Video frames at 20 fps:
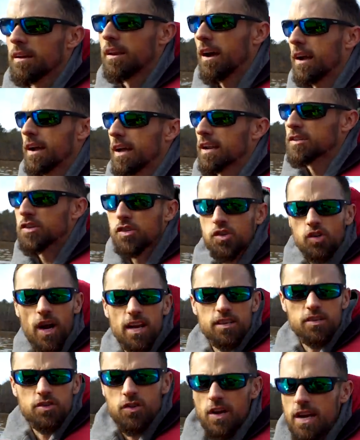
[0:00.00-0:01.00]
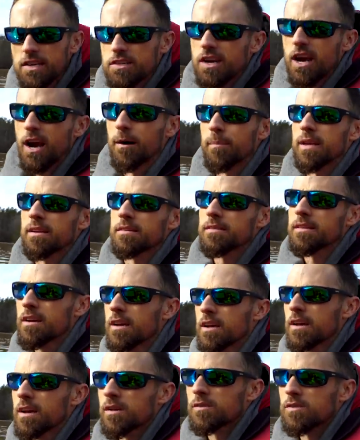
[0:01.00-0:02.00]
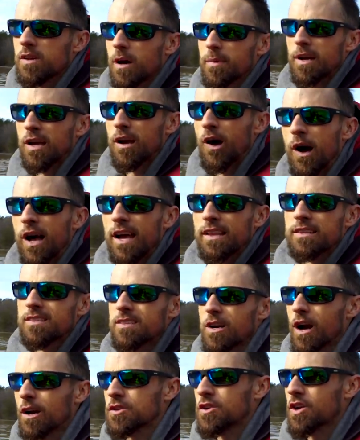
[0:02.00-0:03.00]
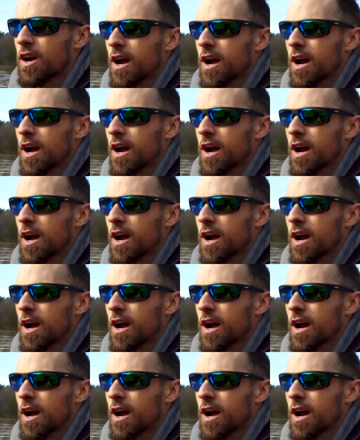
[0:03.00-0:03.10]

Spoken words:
Now I got a straight stretch coming, so I'm going to go ahead and start